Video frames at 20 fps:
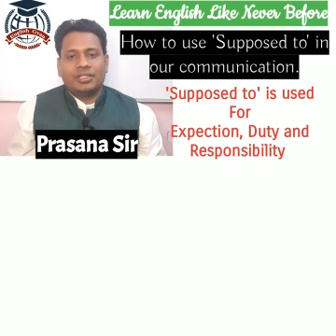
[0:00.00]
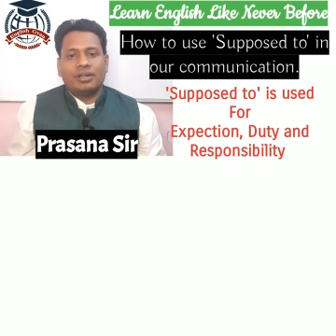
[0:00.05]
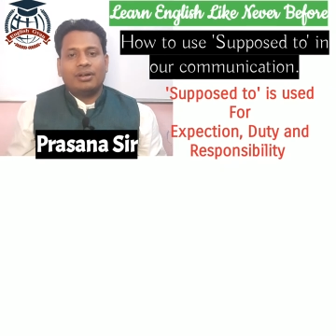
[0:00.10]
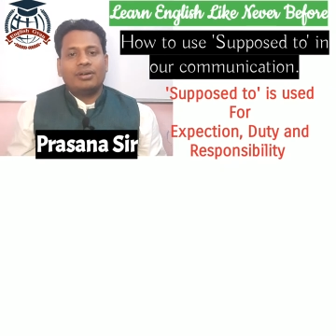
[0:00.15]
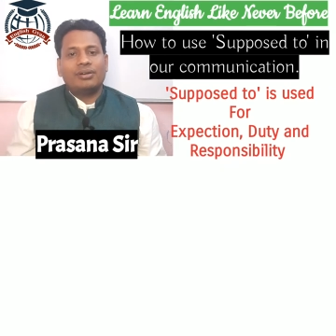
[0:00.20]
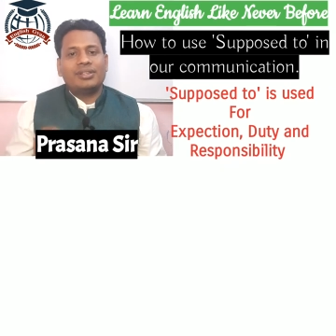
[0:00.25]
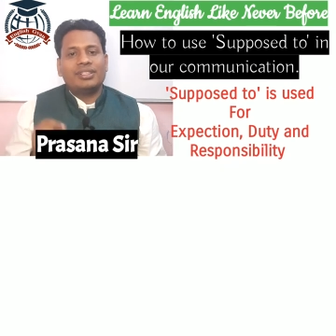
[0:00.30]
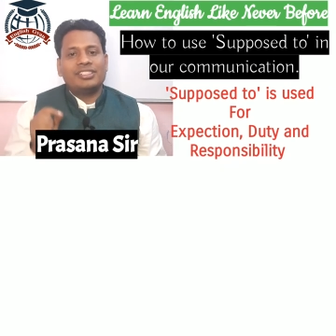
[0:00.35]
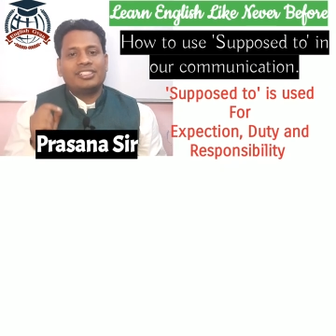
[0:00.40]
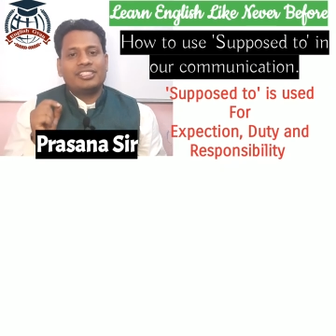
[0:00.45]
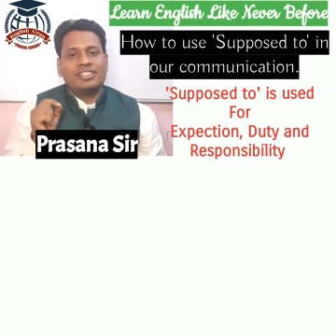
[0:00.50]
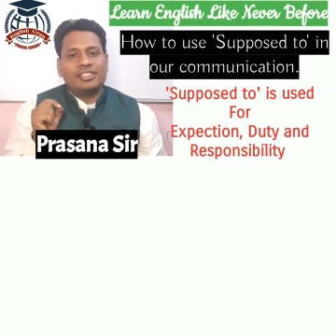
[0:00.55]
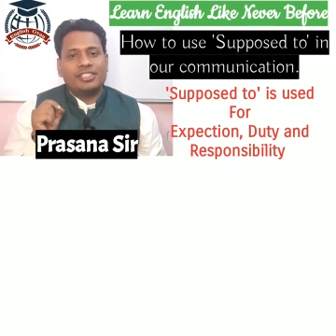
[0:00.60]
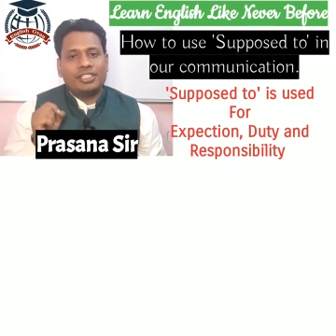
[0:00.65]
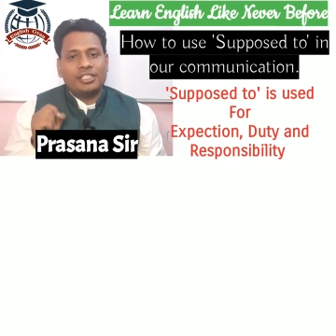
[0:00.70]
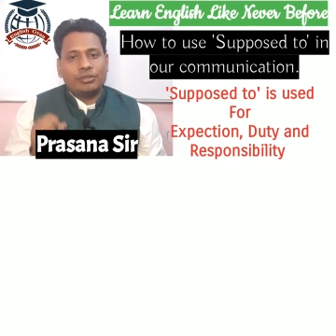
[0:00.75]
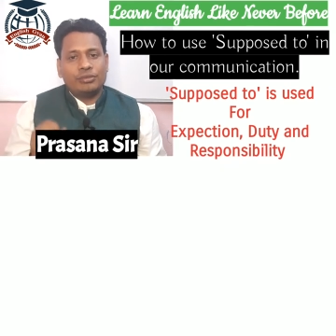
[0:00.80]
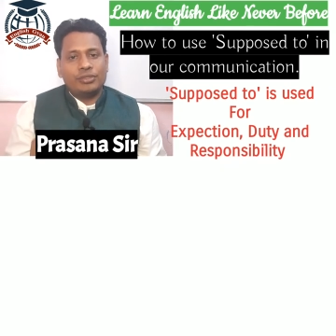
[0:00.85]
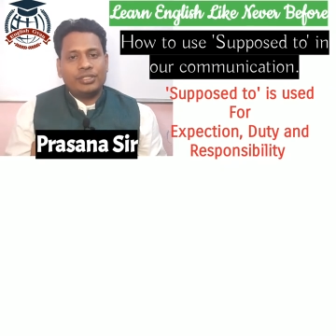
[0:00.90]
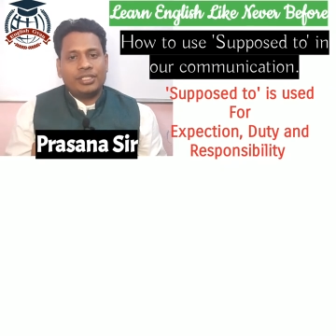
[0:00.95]
or it's a
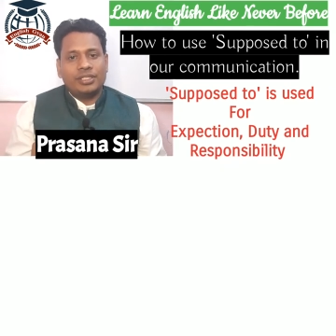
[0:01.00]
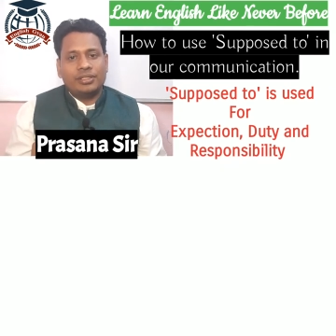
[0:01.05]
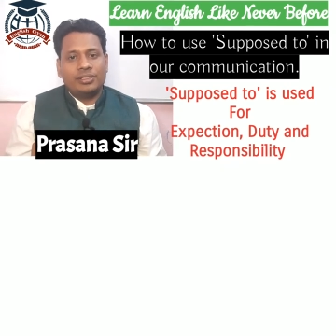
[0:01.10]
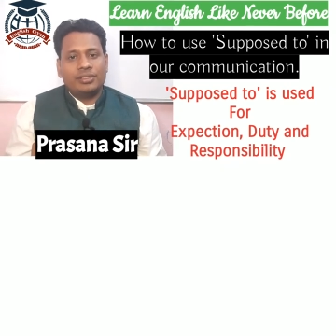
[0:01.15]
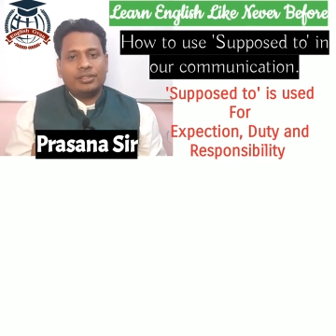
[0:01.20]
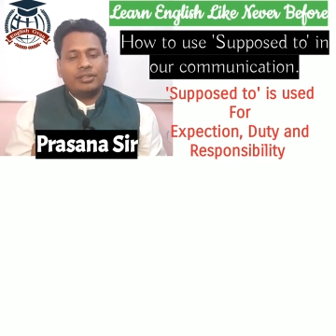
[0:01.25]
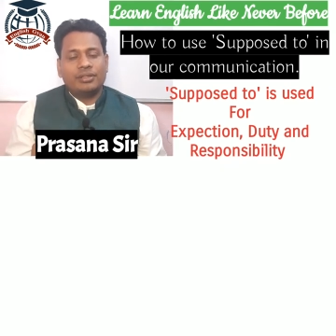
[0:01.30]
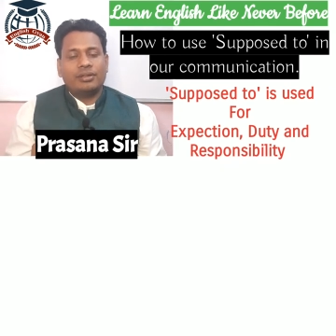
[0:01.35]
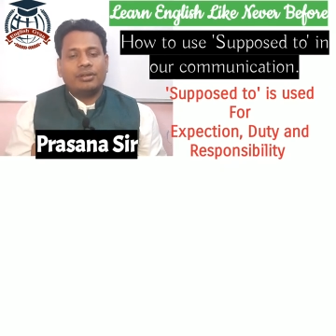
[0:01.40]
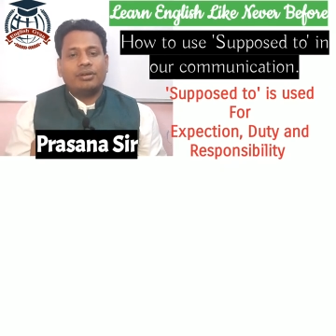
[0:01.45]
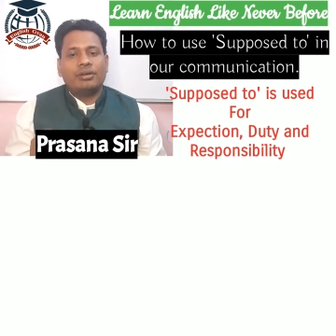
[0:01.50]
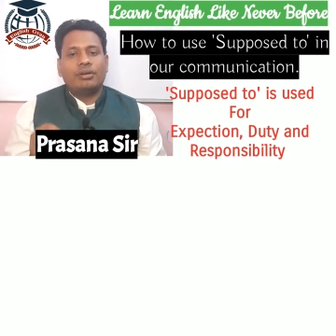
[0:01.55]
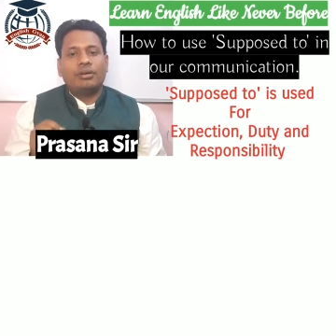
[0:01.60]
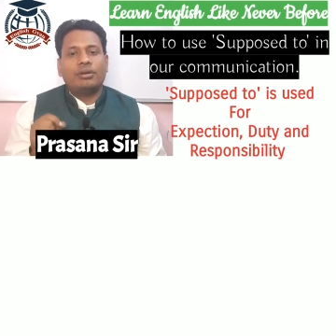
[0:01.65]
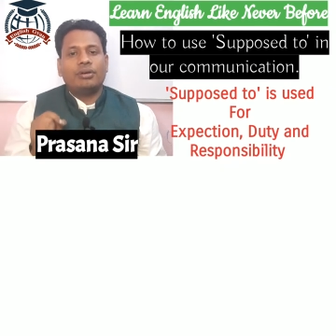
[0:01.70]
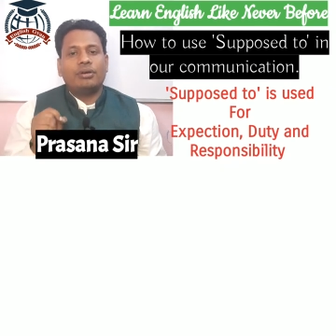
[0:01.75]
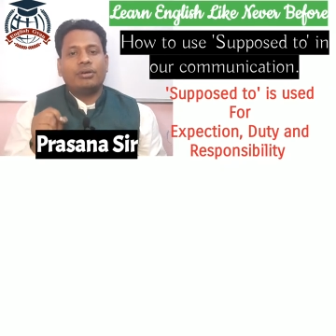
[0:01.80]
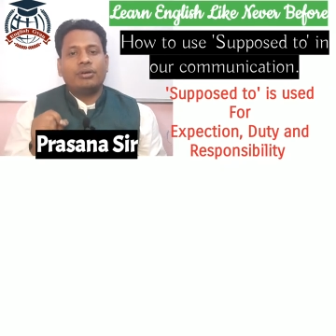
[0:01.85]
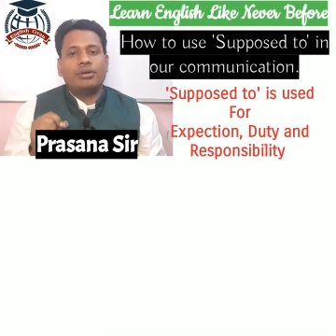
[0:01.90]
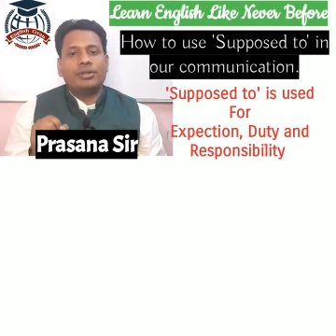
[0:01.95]
duty
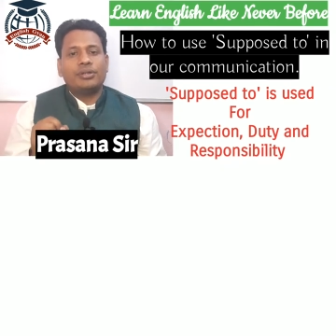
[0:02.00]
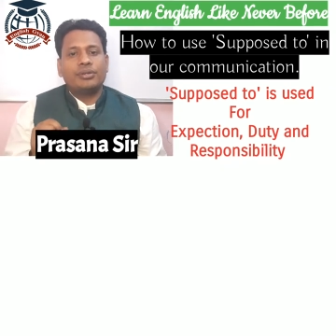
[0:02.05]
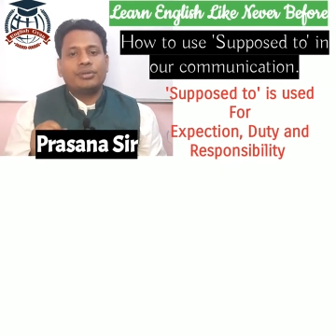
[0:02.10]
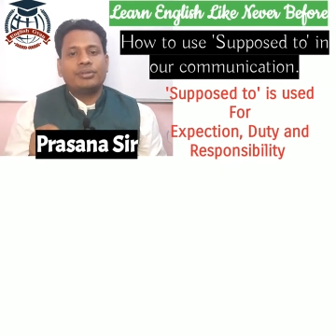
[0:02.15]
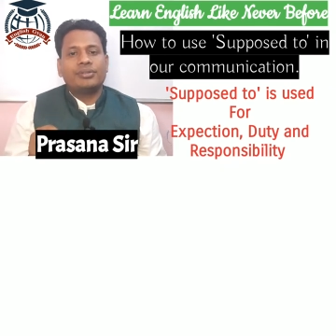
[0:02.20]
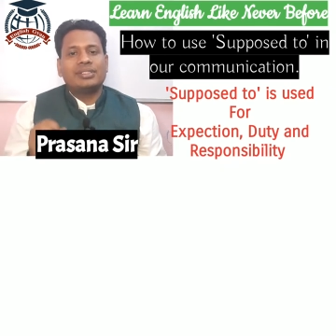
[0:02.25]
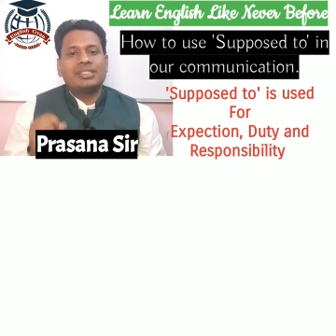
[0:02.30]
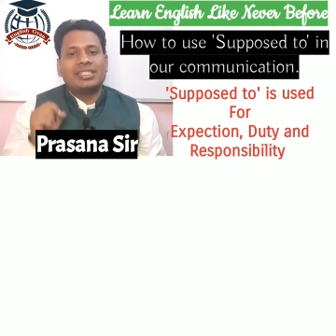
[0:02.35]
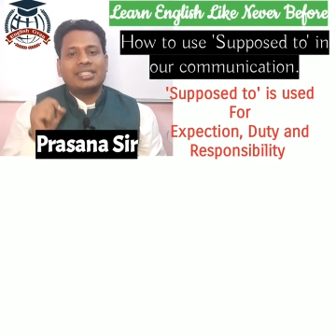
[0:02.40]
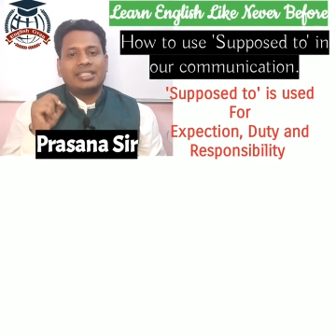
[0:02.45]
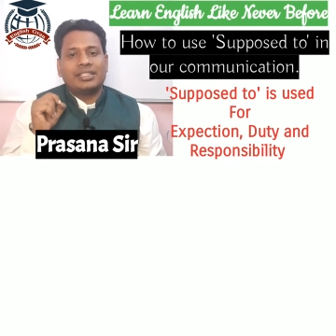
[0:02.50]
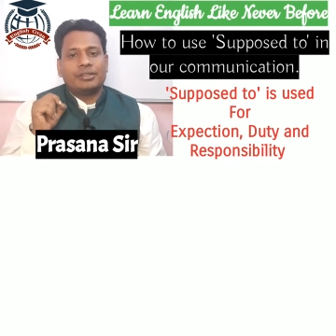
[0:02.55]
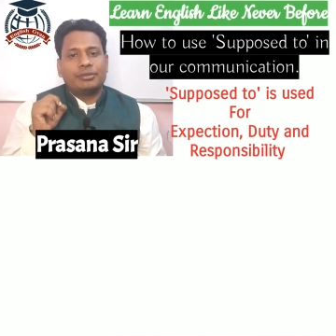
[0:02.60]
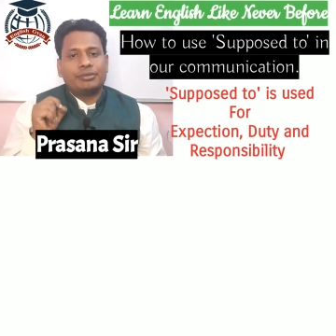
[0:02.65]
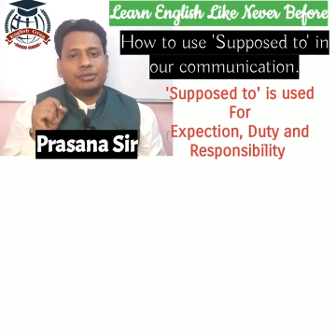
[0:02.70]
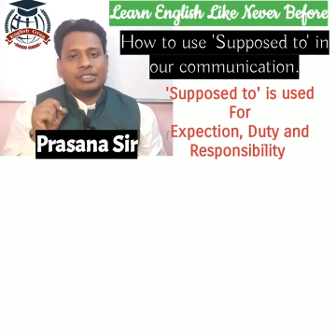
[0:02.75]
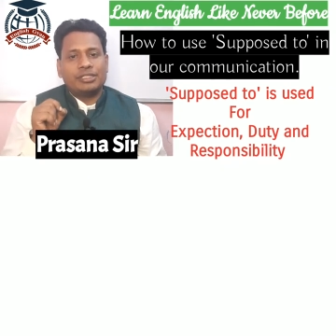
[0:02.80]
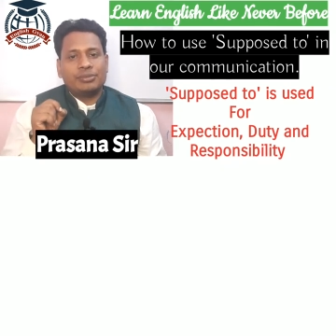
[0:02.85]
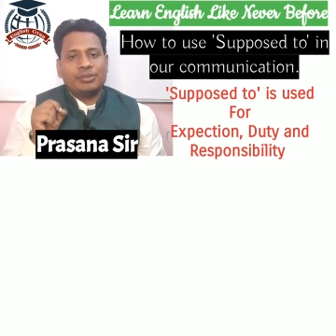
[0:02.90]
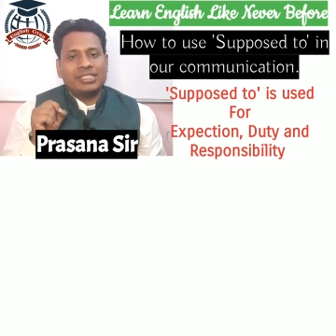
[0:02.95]
or your
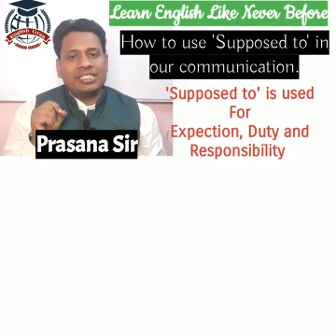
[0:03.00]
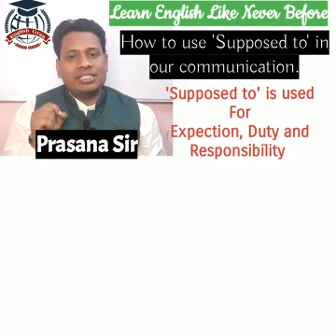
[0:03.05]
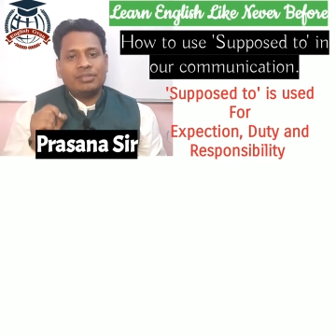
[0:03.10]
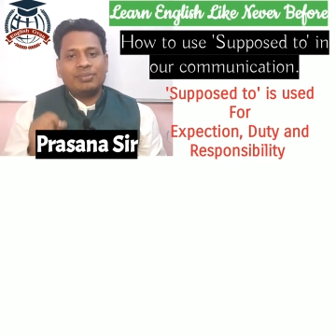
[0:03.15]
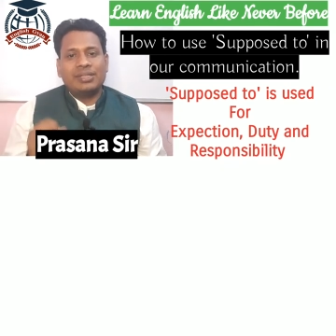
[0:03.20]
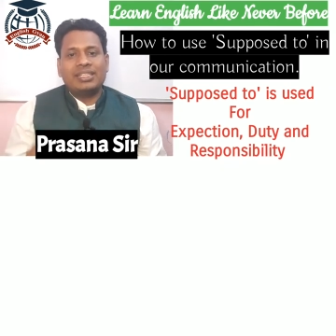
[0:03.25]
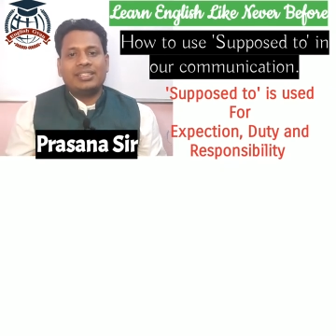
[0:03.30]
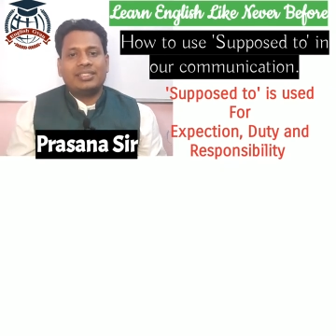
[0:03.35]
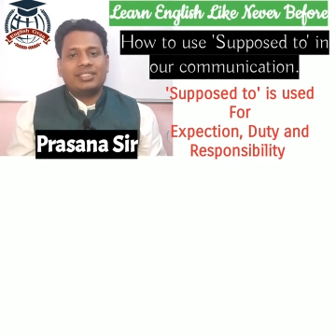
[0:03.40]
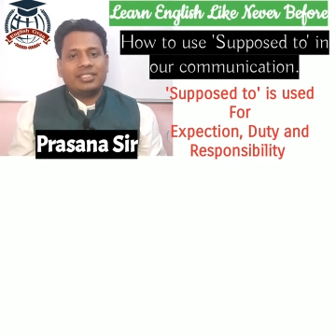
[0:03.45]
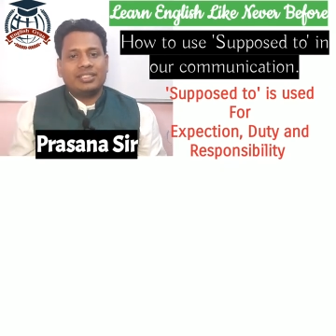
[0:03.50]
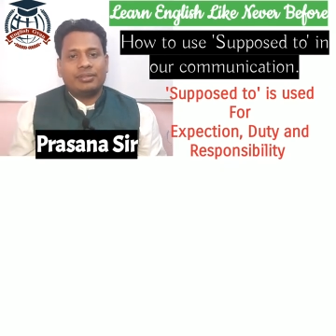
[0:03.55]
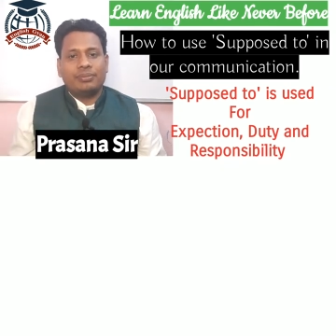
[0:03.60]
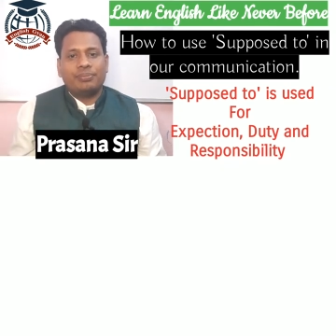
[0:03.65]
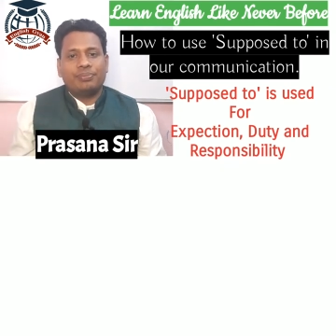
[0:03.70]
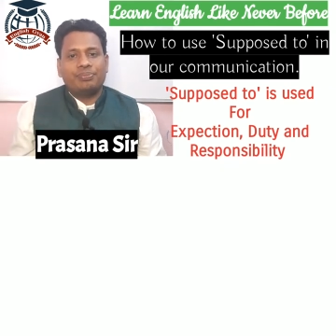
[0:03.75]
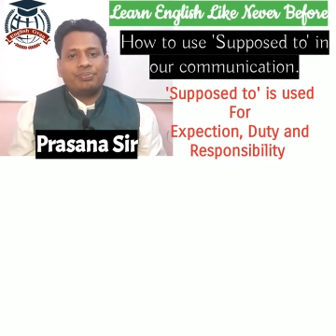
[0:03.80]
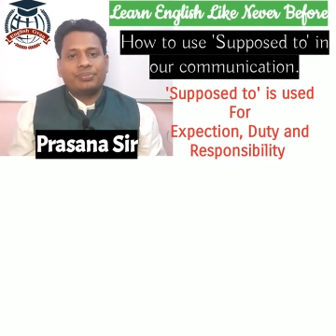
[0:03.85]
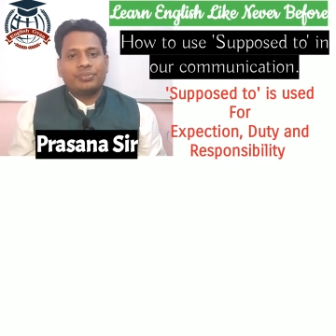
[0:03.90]
responsibility,